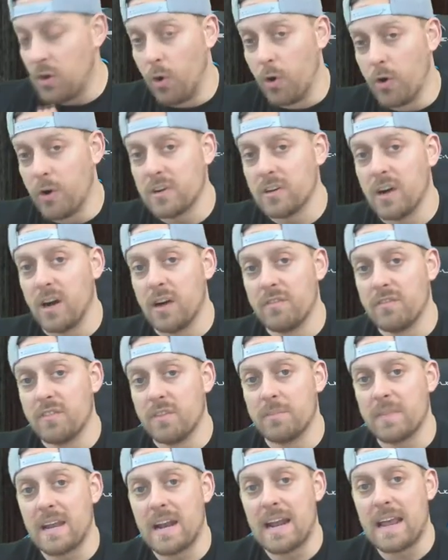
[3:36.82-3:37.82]
order of
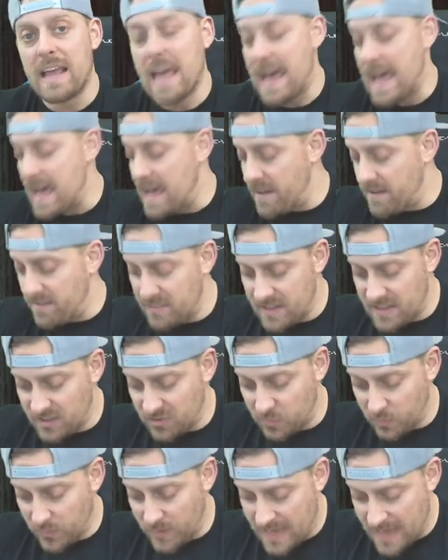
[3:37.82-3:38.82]
them that I have
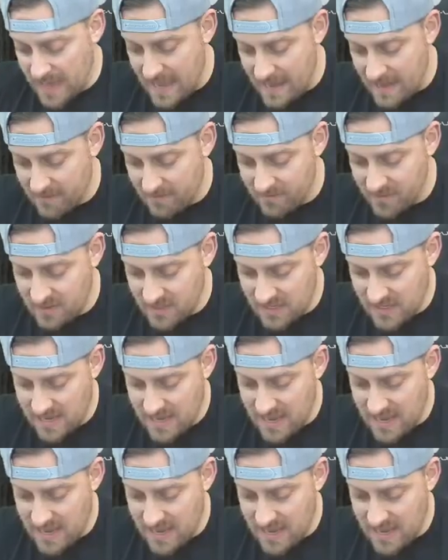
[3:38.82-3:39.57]
is we have the